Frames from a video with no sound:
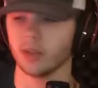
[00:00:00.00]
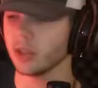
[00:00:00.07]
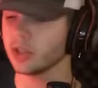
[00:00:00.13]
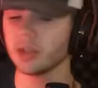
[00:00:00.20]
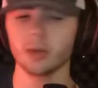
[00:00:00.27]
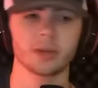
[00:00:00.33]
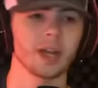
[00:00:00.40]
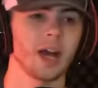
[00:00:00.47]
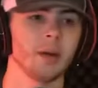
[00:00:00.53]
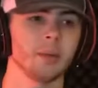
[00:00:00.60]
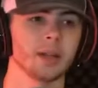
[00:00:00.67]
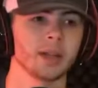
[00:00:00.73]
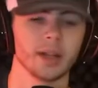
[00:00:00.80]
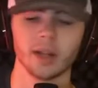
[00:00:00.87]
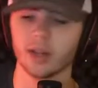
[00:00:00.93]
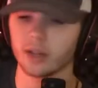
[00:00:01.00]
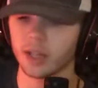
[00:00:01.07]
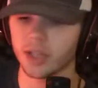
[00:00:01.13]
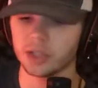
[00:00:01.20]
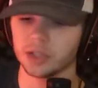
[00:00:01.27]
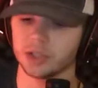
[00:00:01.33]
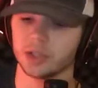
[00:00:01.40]
There's no comedy there.
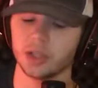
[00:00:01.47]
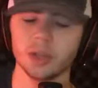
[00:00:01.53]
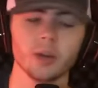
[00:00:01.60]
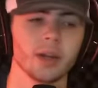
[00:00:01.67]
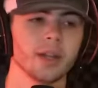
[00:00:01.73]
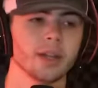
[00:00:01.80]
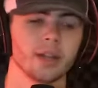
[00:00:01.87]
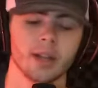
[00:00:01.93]
They just do it.